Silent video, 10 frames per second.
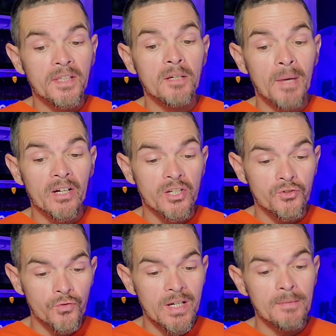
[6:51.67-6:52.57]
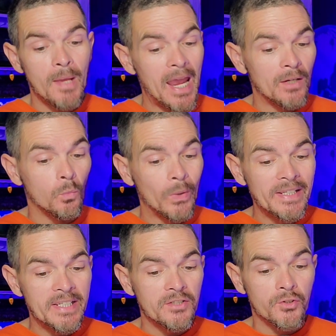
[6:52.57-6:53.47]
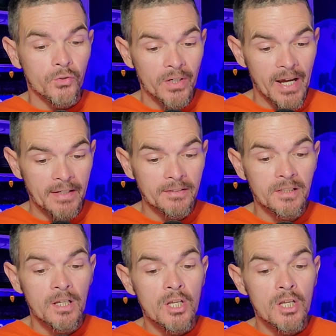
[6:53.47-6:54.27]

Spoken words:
the American dream, and we didn't create it